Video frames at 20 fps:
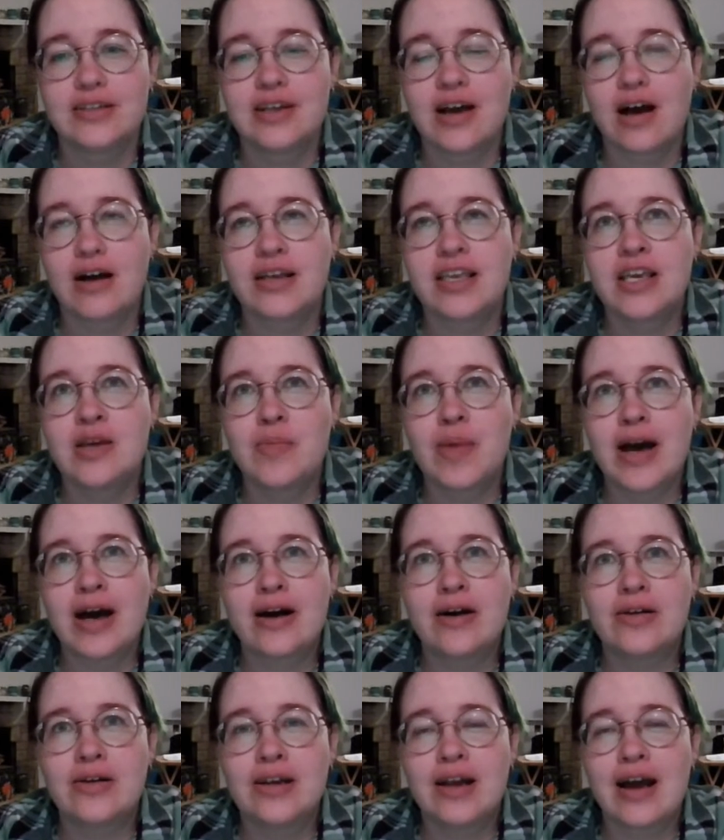talking
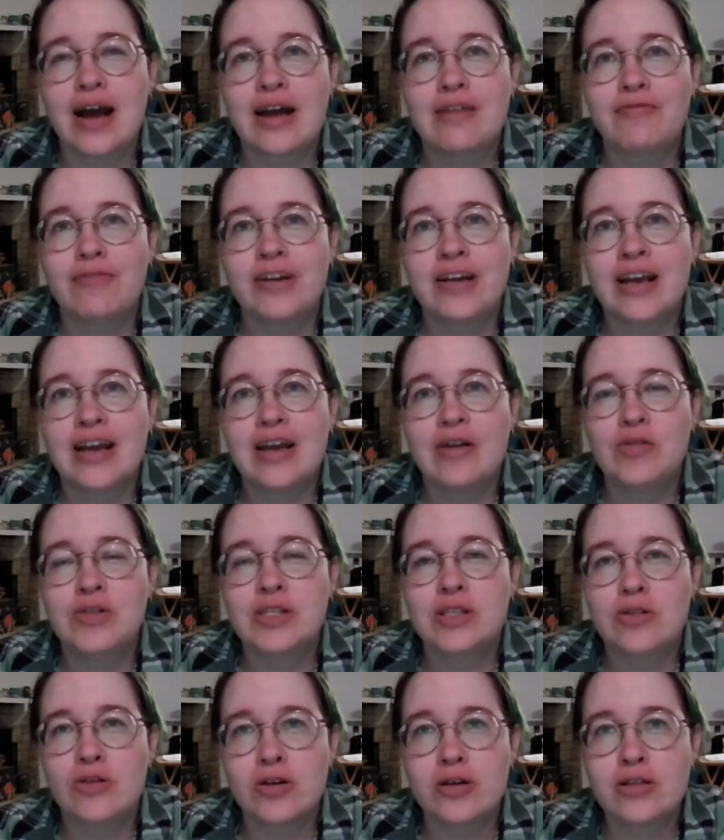about, I forget, it was
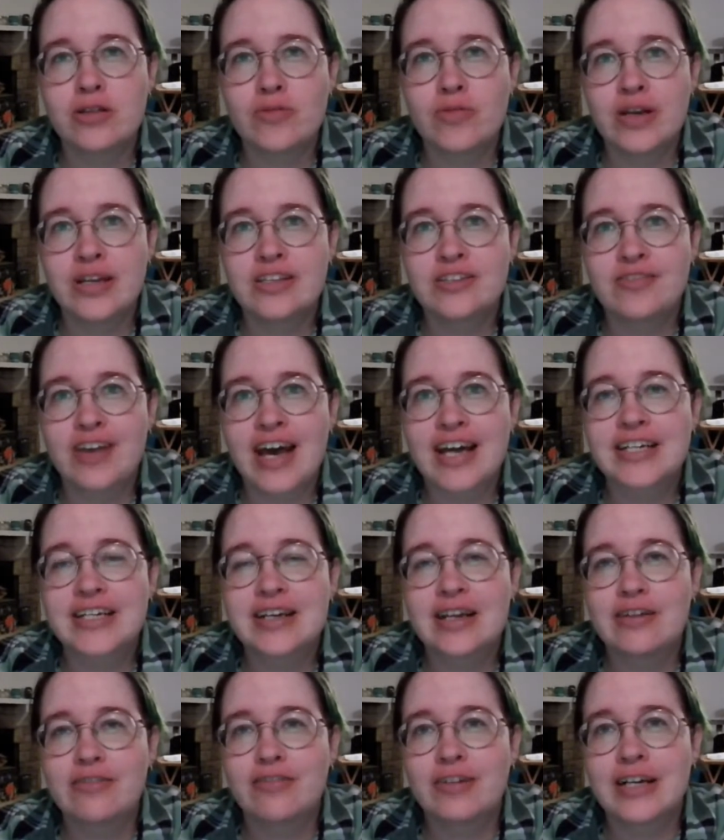a Lord of the Rings fact,
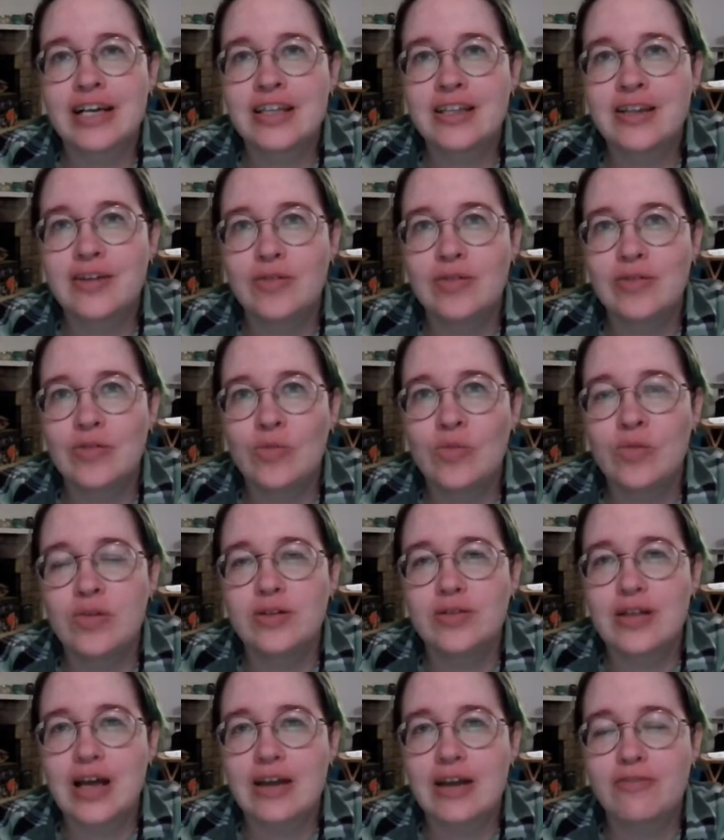and I forget
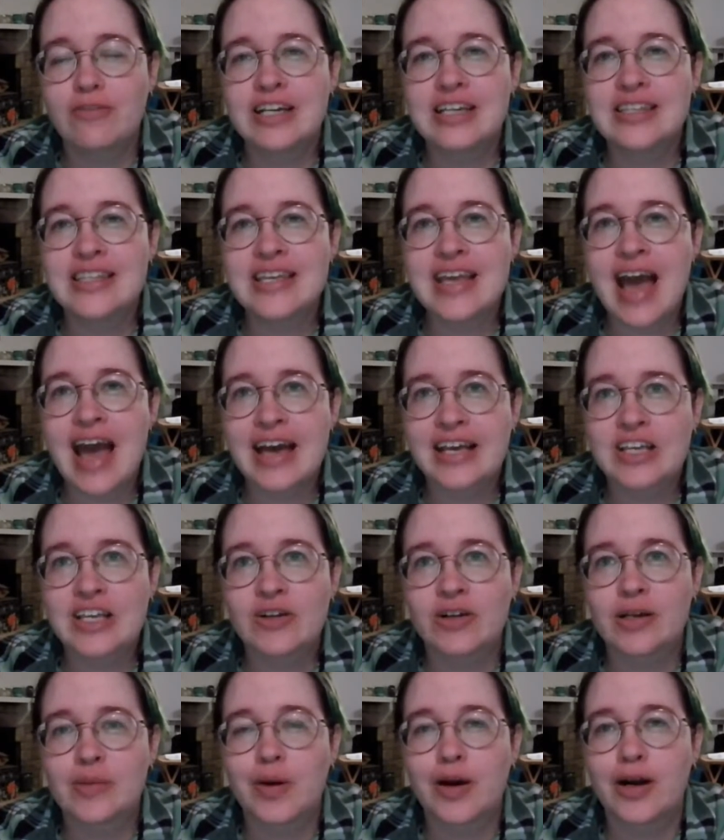the
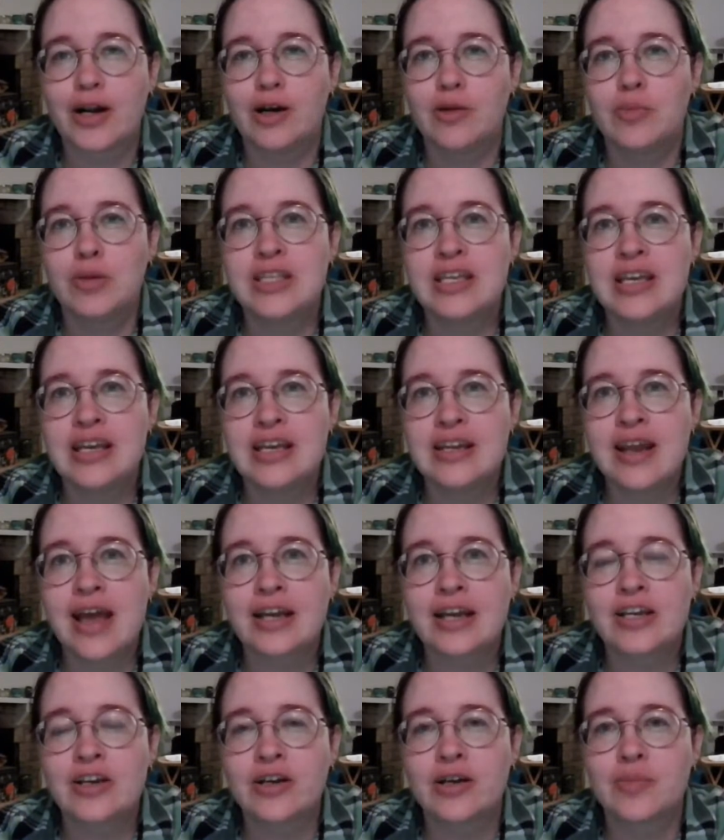accurate part, but the
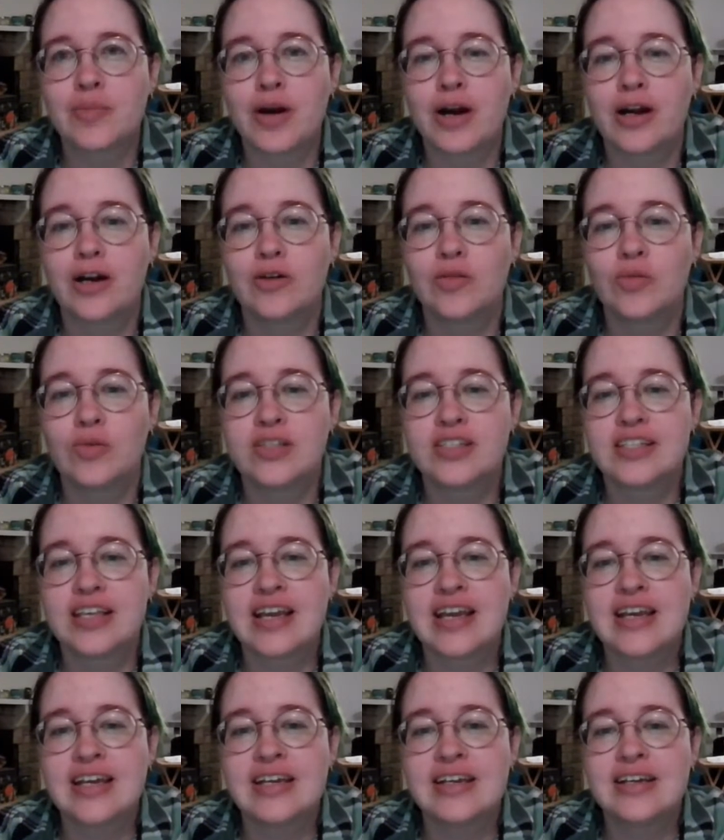inaccurate part was
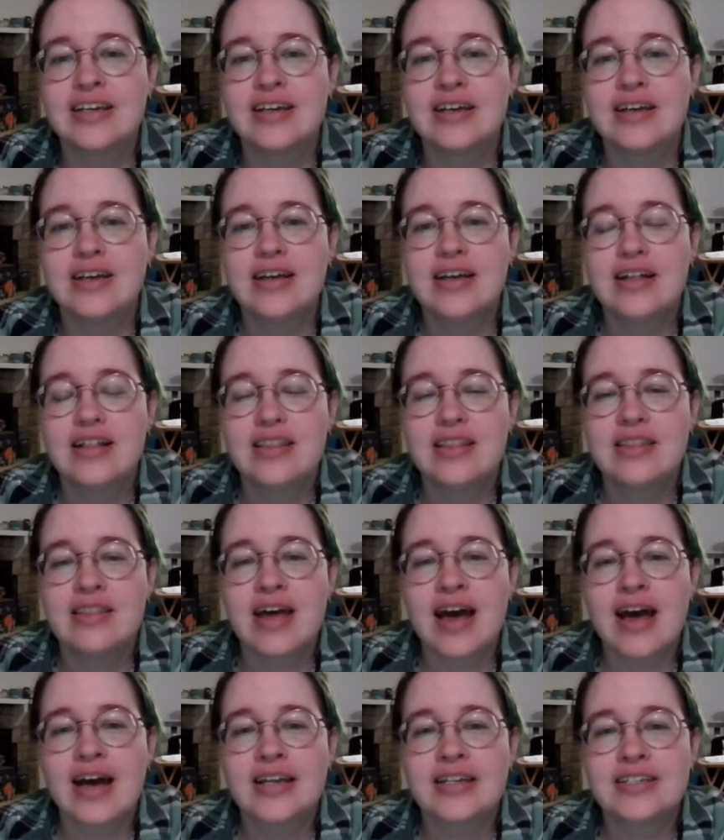saying
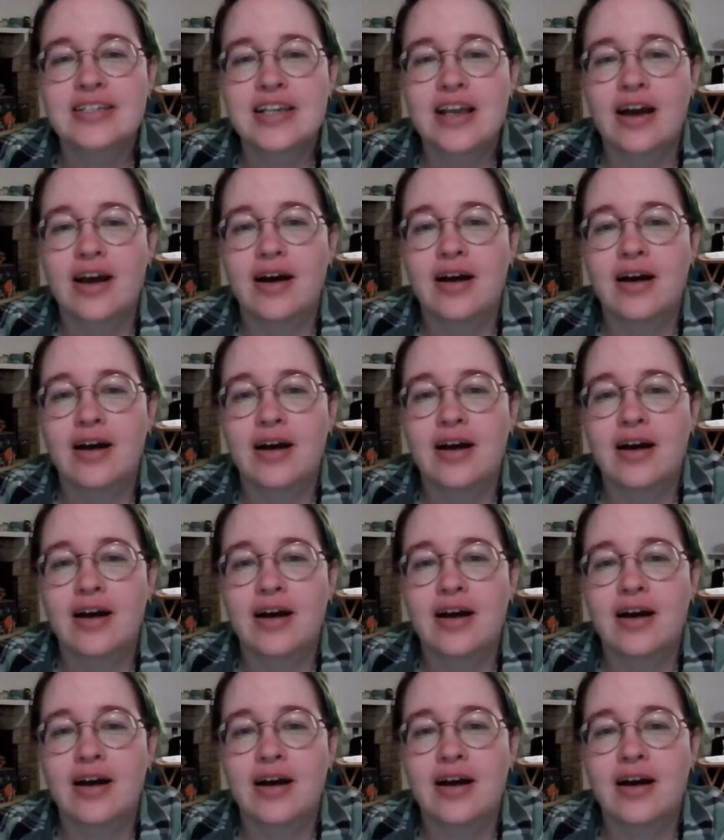that